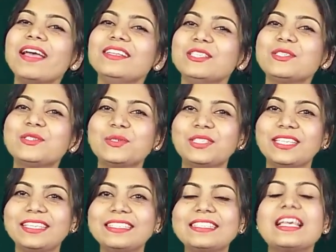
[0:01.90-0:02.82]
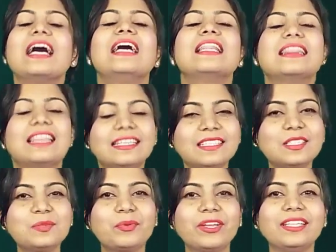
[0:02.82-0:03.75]
my dear students, this
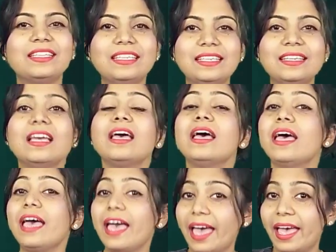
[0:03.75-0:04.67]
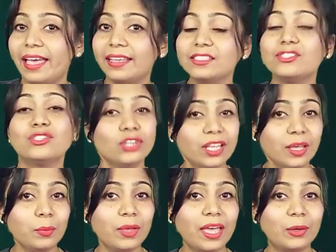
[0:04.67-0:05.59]
is Preeti and
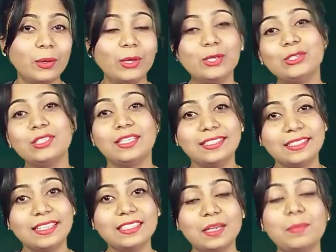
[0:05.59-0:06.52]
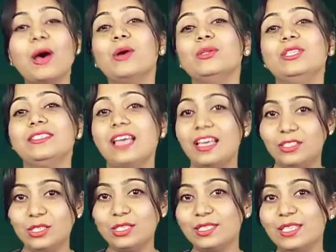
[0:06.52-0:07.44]
today we are going to discuss about the
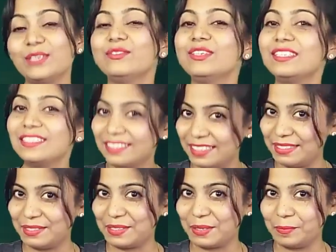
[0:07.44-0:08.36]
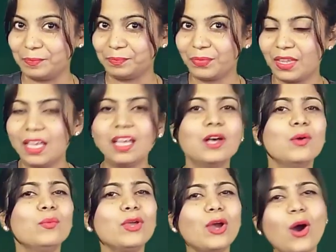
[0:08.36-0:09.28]
digestive system.
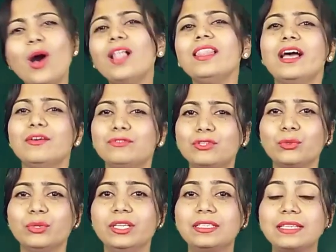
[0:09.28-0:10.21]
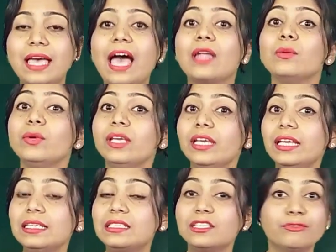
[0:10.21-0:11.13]
We all love to eat and we
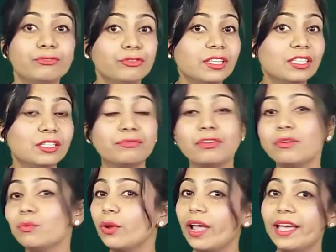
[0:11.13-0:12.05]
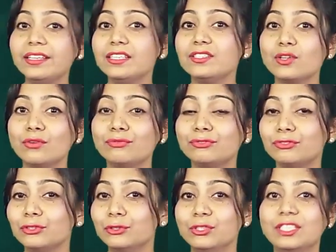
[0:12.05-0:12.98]
eat different varieties of
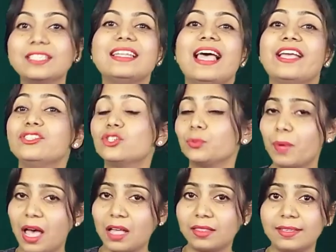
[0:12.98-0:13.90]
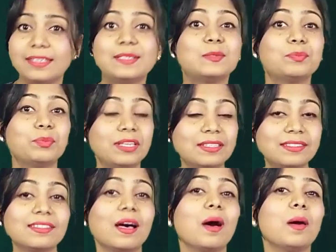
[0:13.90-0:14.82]
food like chapatis,
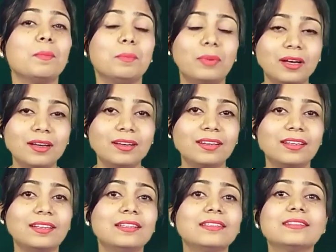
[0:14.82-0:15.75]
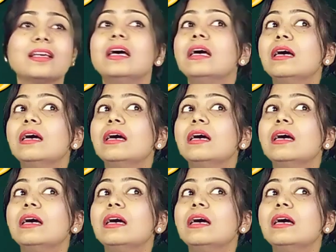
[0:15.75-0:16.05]
pizza, burgers,